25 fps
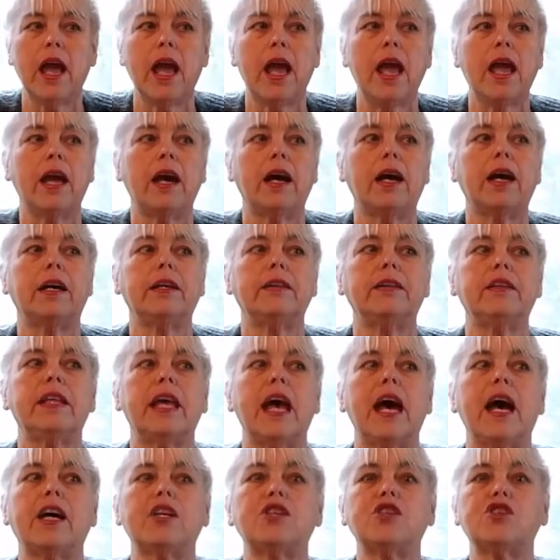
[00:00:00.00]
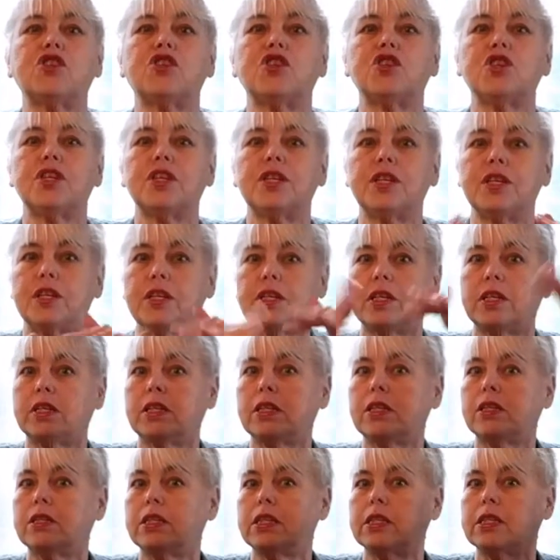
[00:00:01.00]
And that should
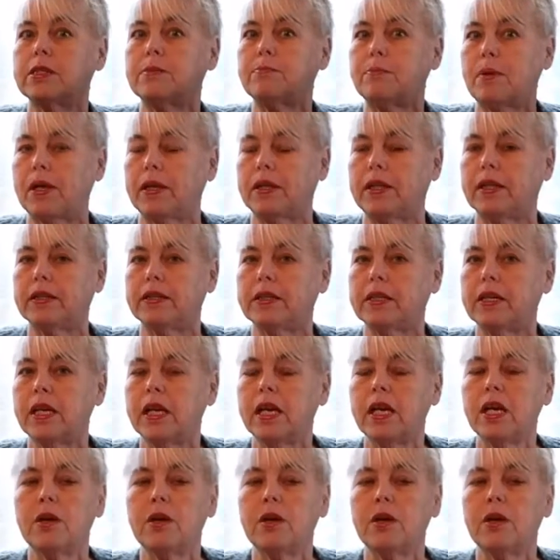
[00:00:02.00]
dispel it.